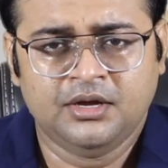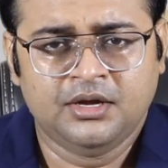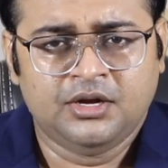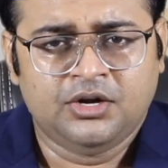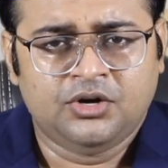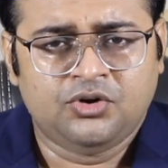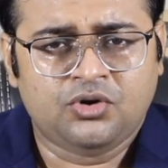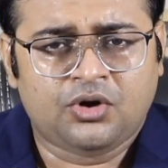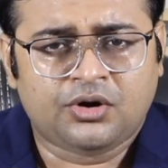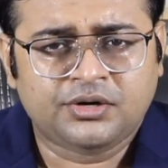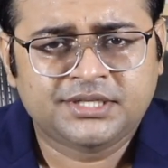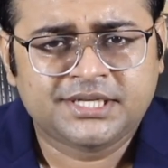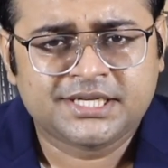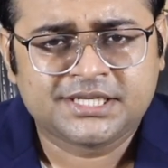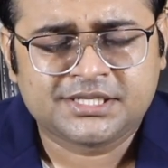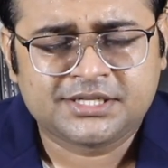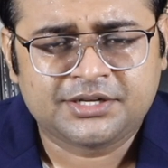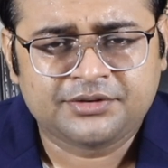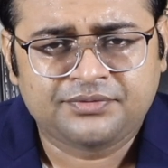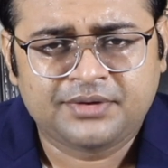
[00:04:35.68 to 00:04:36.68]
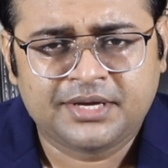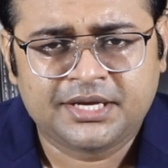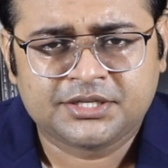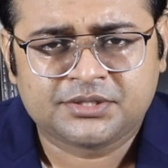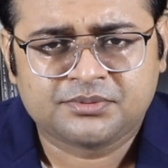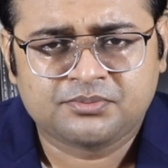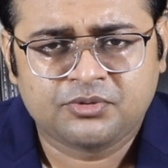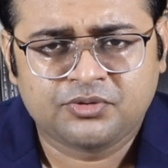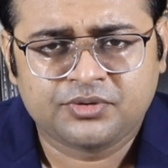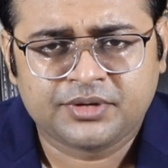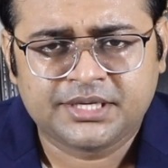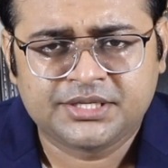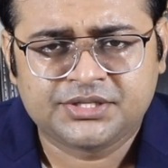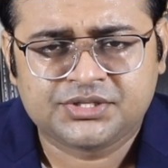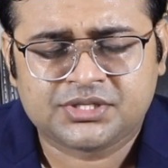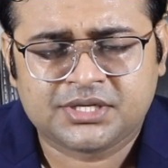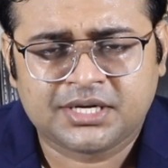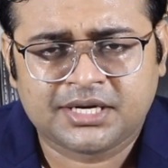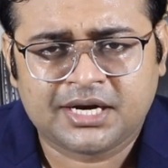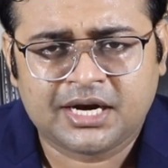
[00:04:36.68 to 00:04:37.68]
Not just the Facebook,
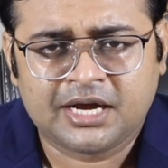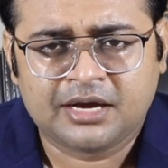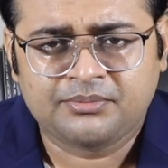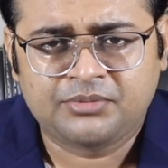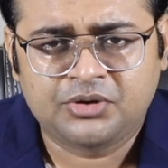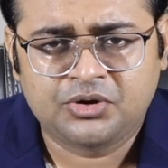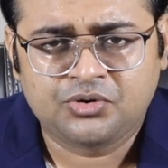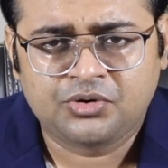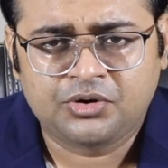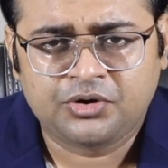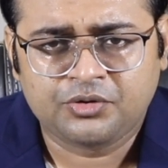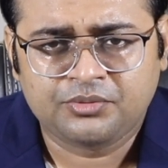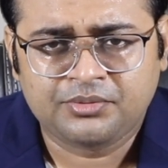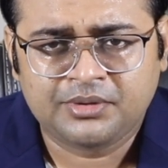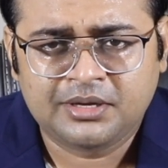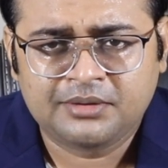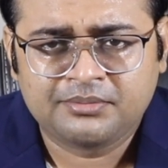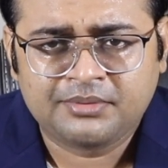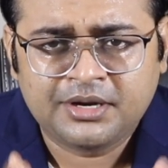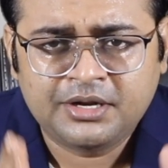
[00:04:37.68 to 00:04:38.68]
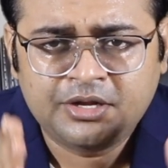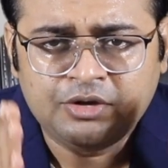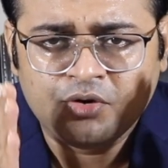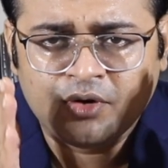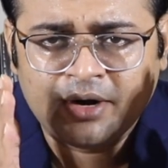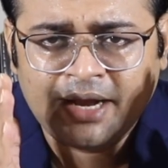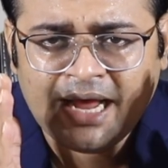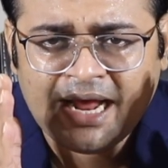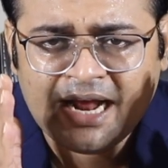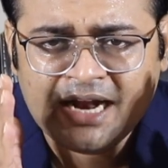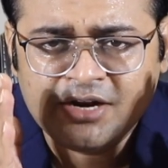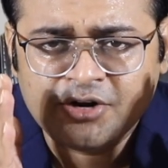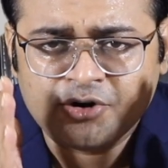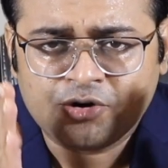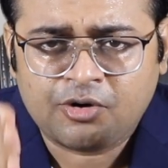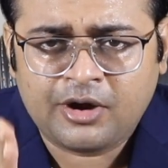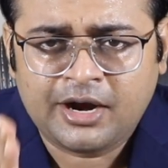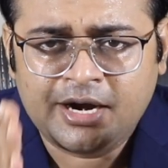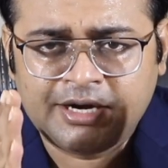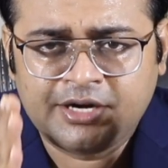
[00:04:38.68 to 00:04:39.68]
Instagram, YouTube, even your
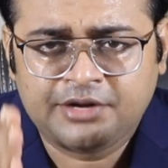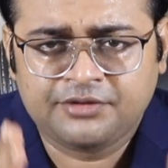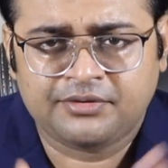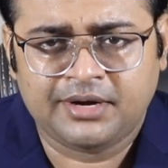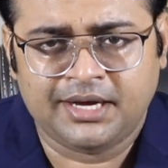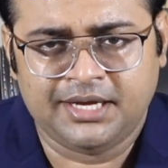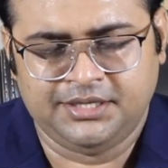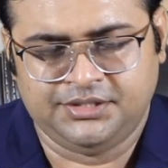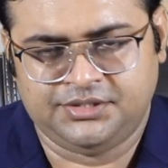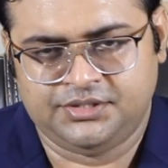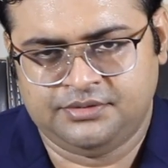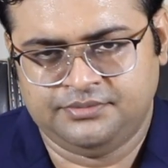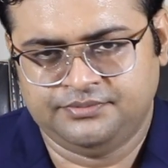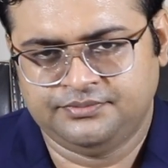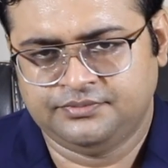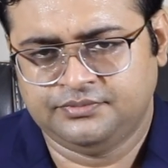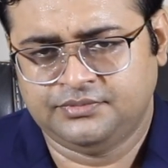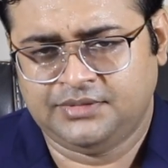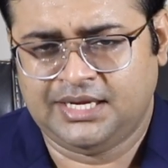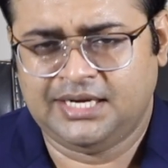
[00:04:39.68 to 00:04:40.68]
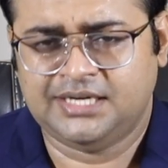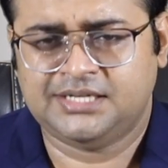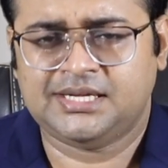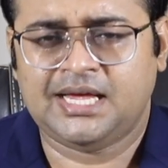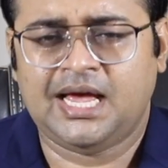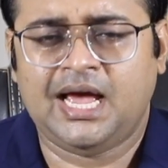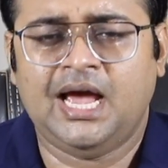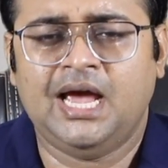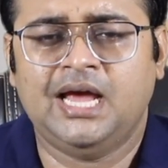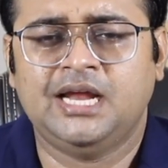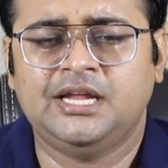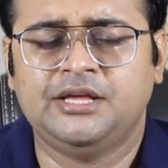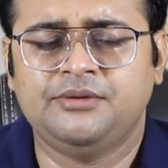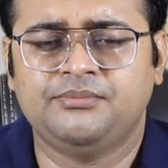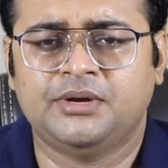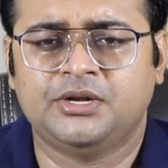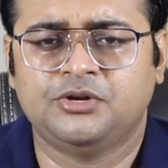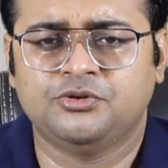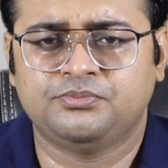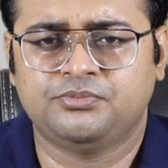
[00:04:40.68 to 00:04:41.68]
Android device, it's highly
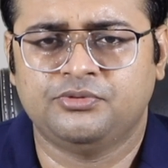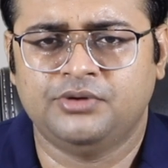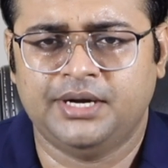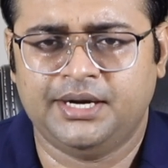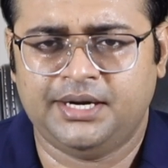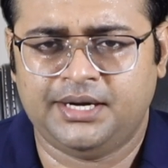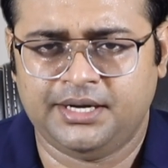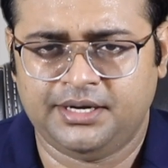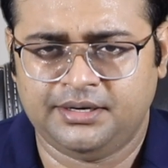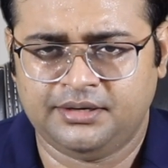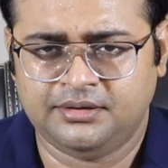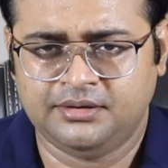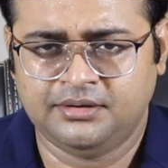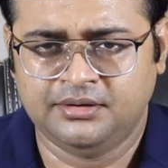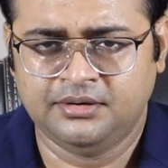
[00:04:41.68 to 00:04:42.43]
manipulated.